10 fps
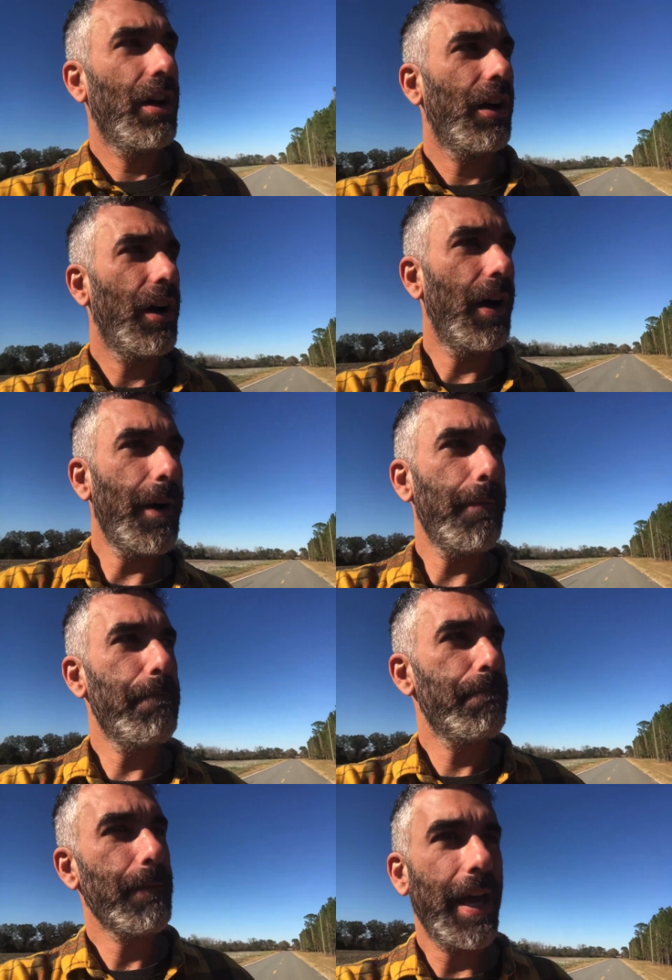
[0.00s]

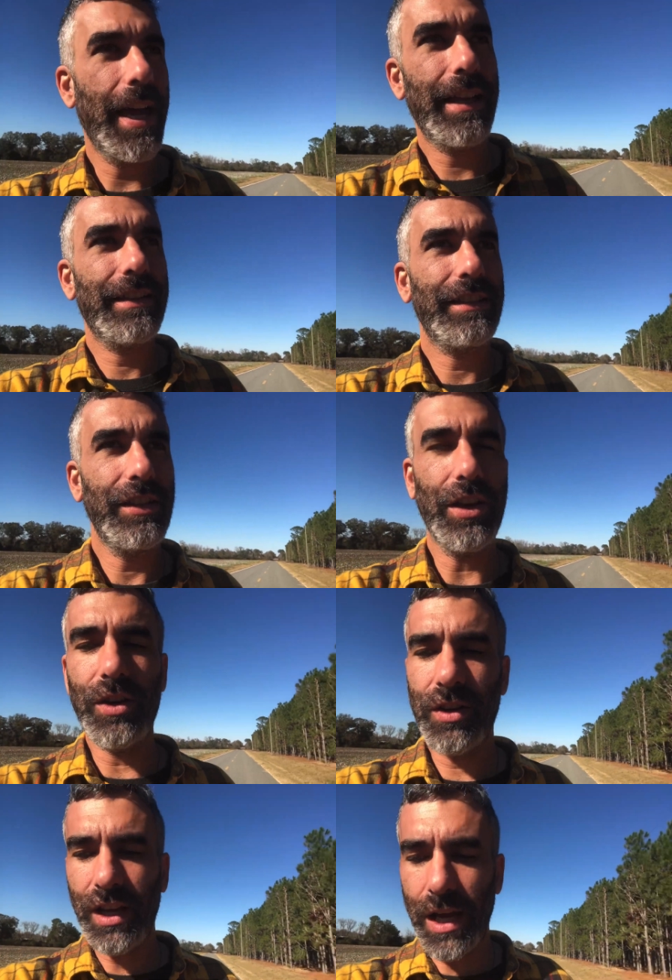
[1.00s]

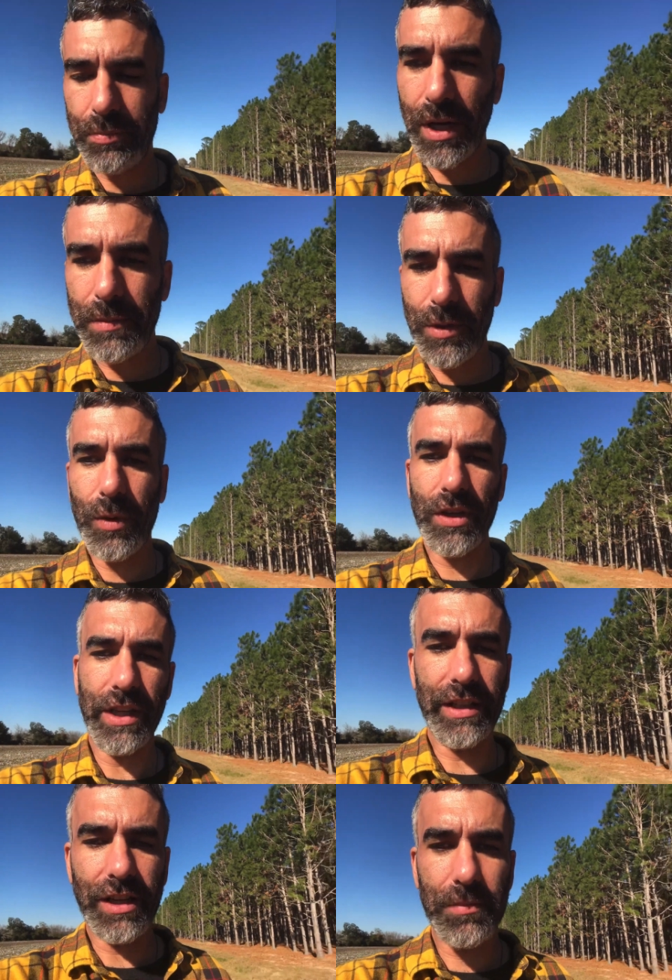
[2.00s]
I probably will
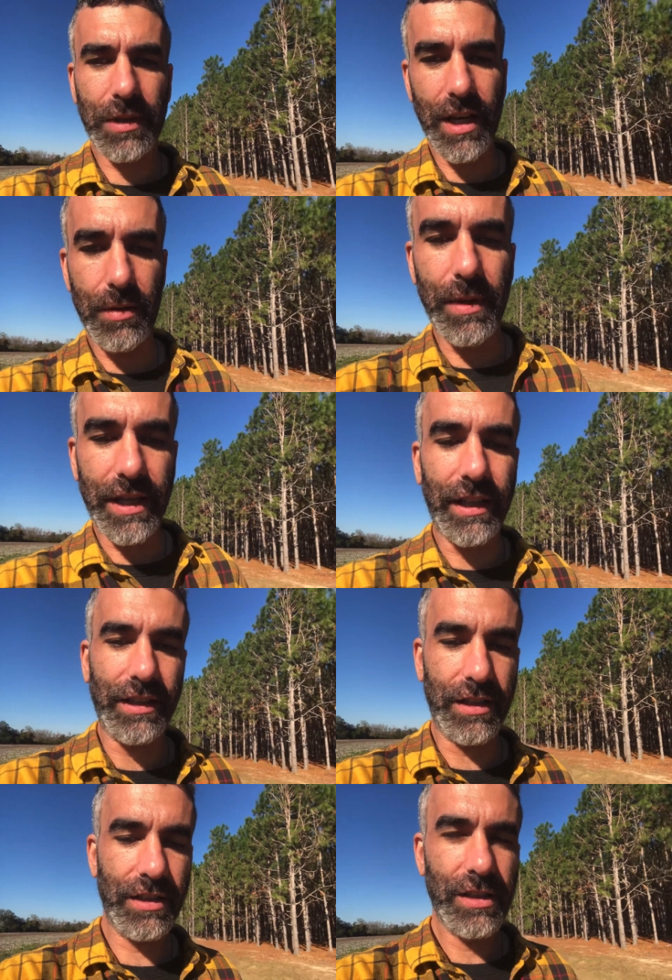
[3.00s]
end up kind of making
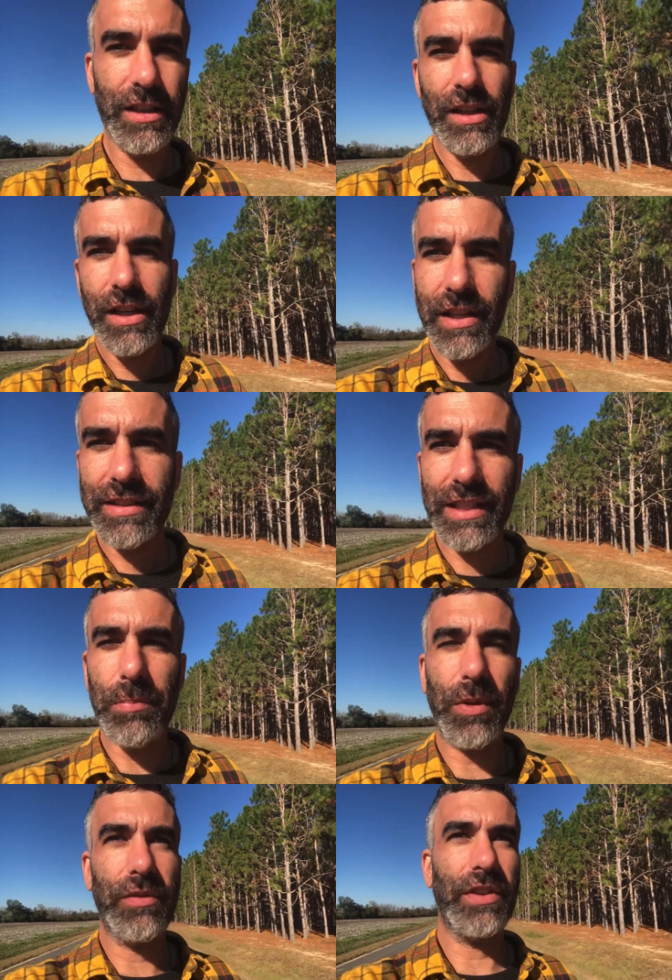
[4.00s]
a
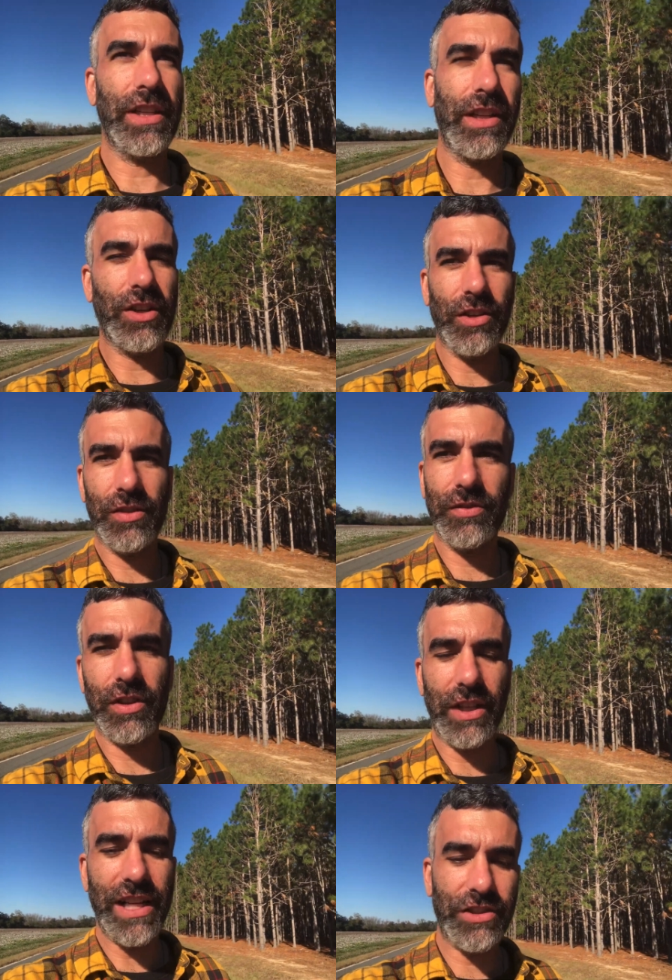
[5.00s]
separate video
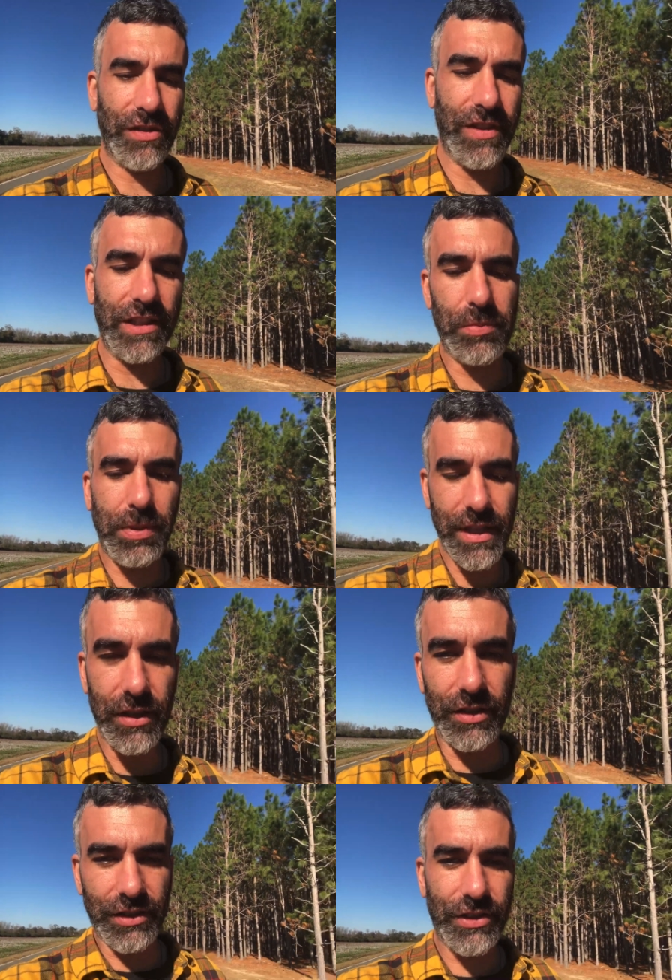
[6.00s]
for each of these
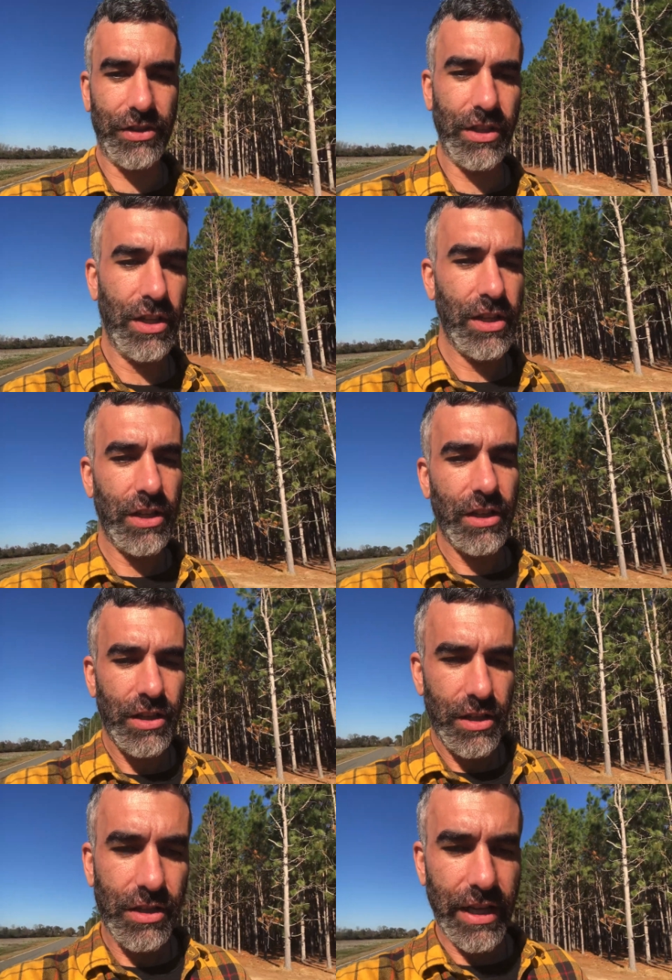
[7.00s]
pillars
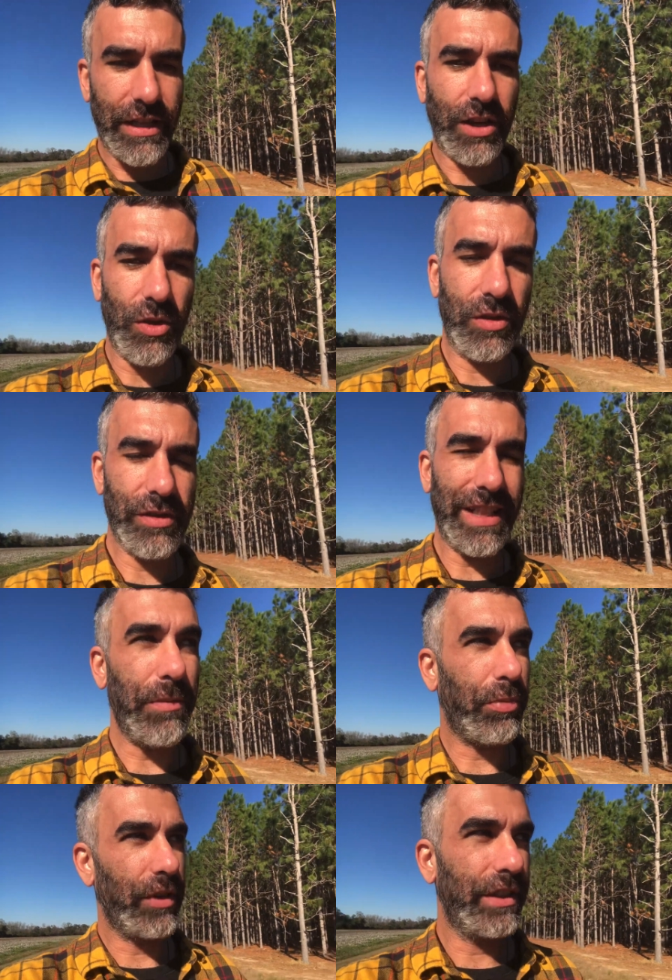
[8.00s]
and go
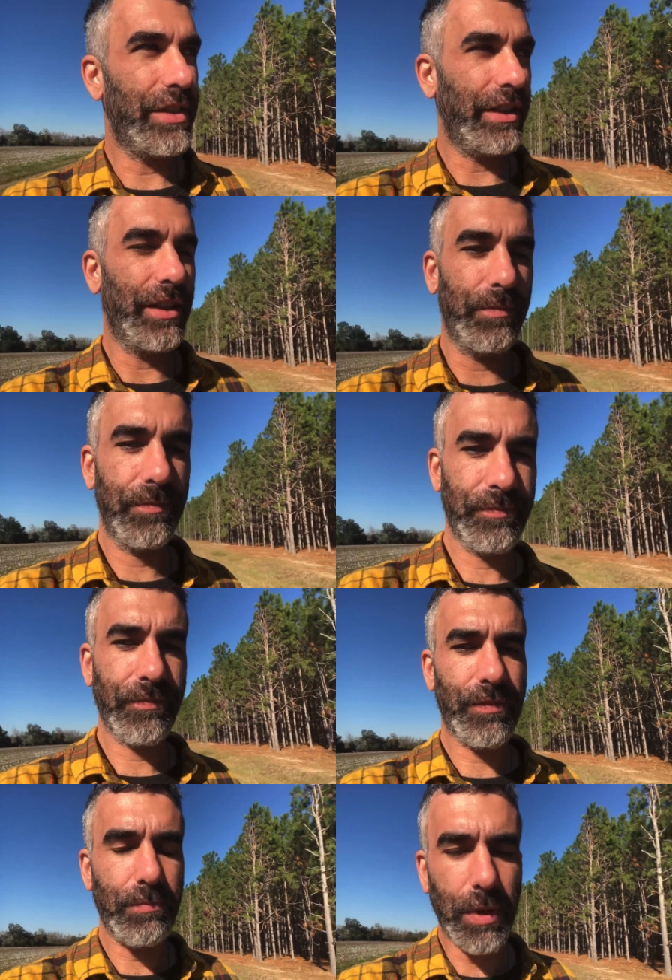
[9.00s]
deeper into
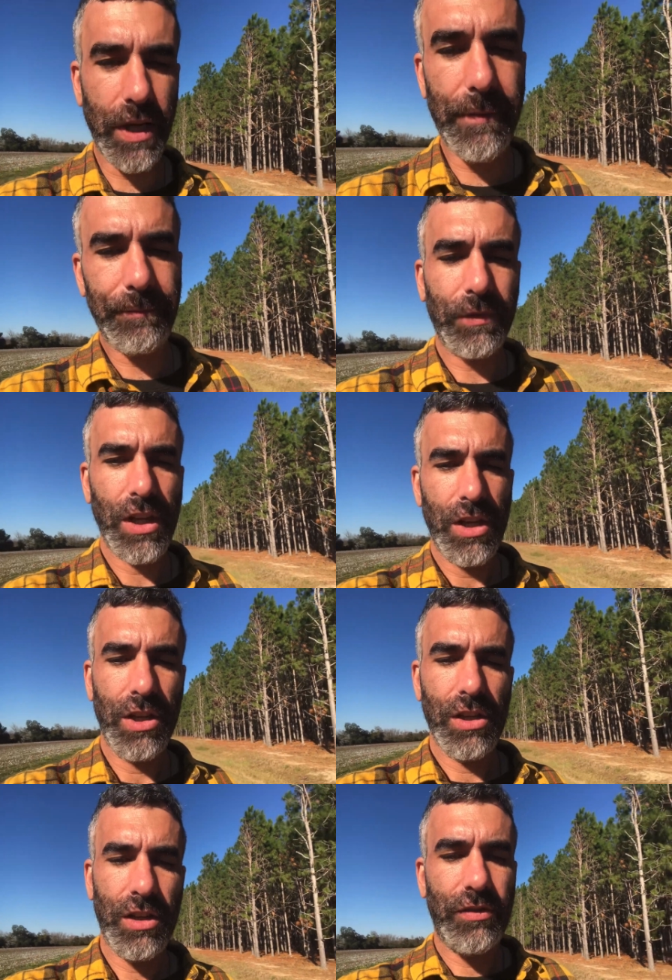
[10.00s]
them. But
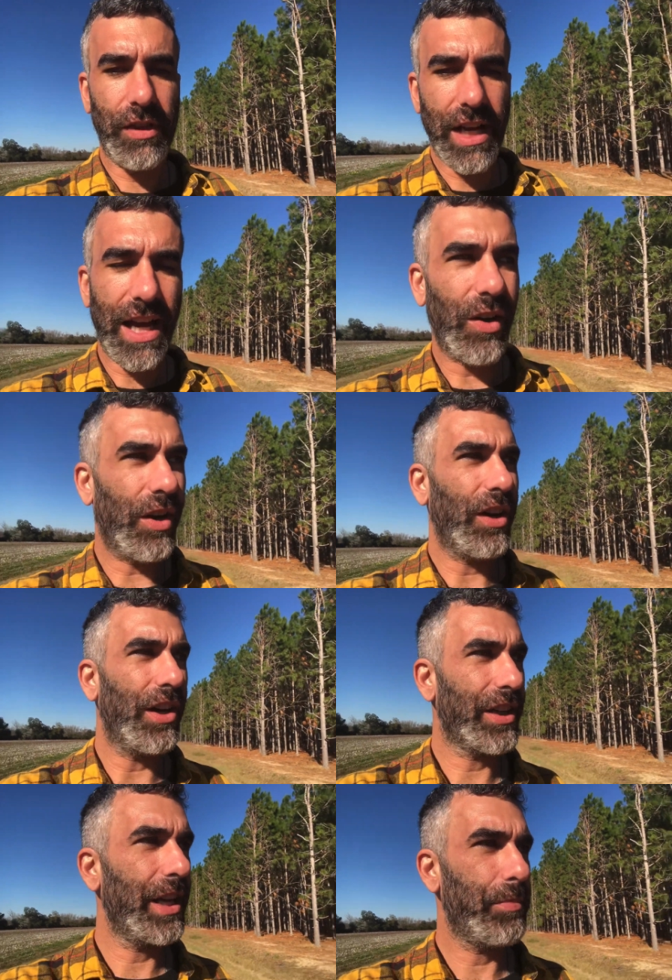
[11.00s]
for now,
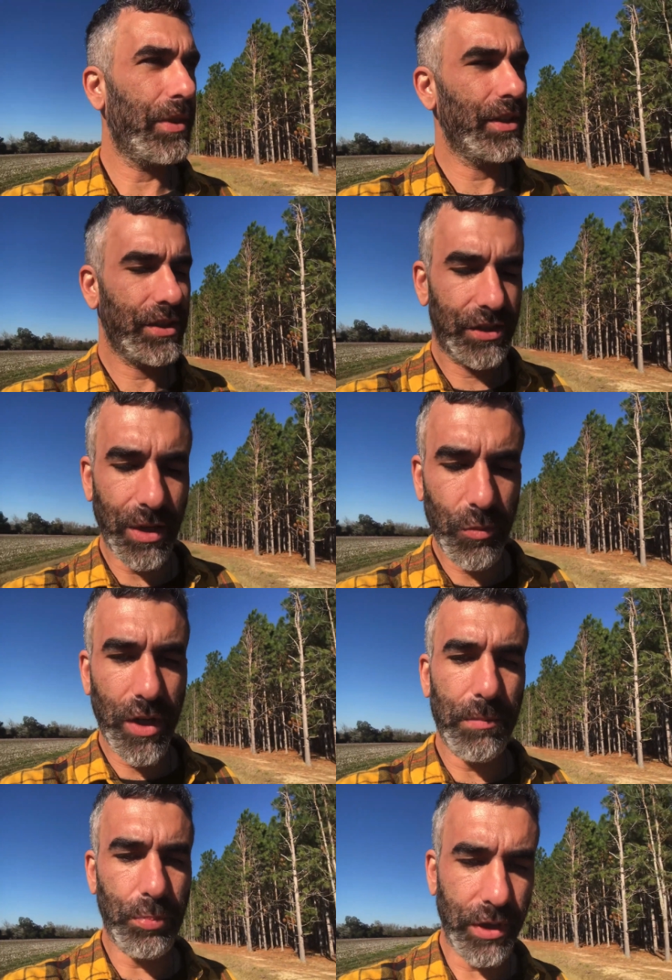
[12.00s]
I'll keep it
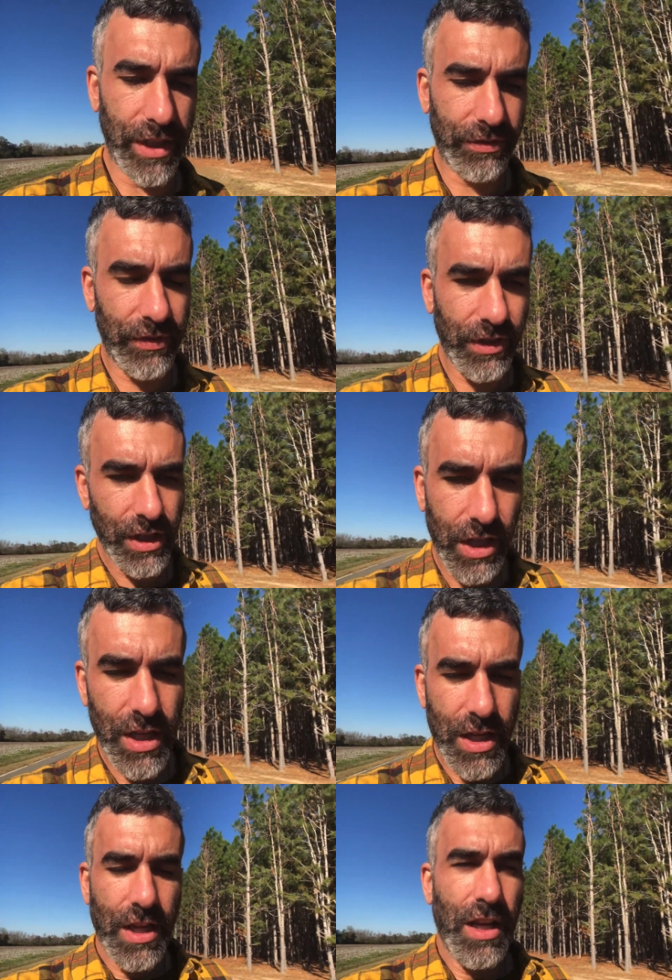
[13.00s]
somewhat brief.
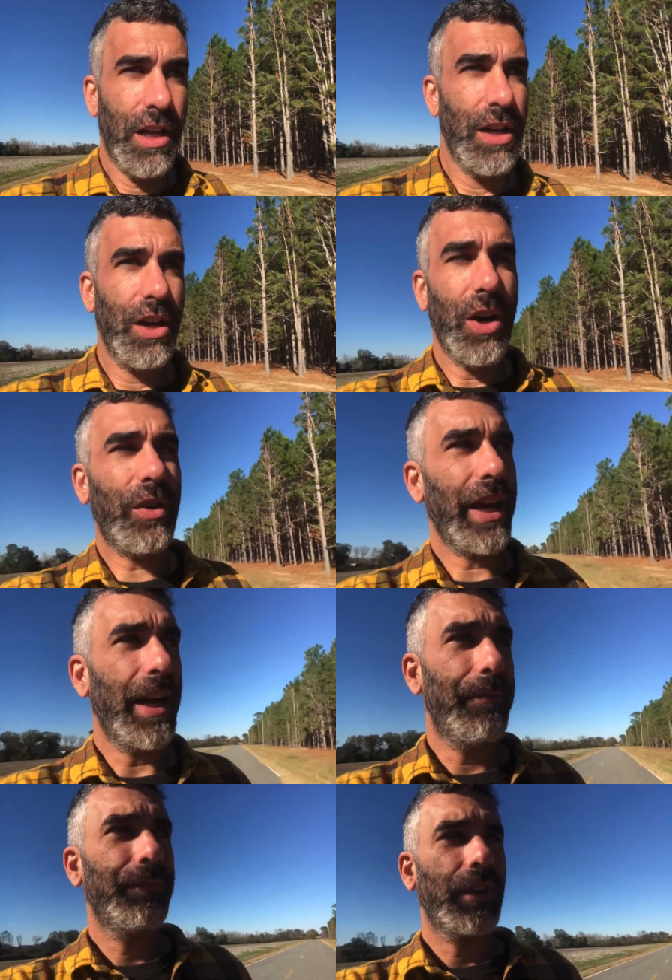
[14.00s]
Okay,
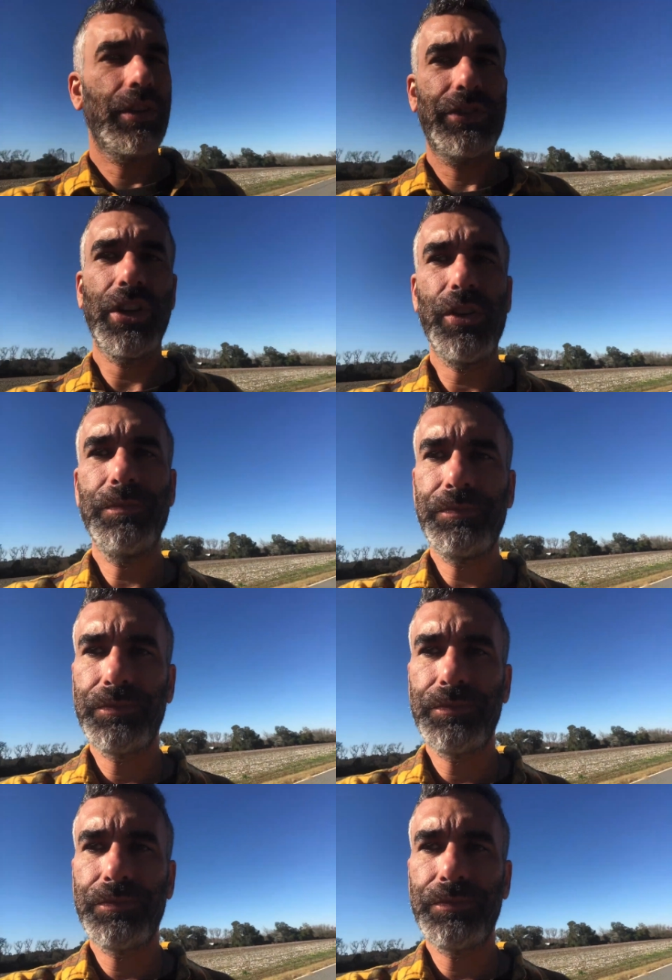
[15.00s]
so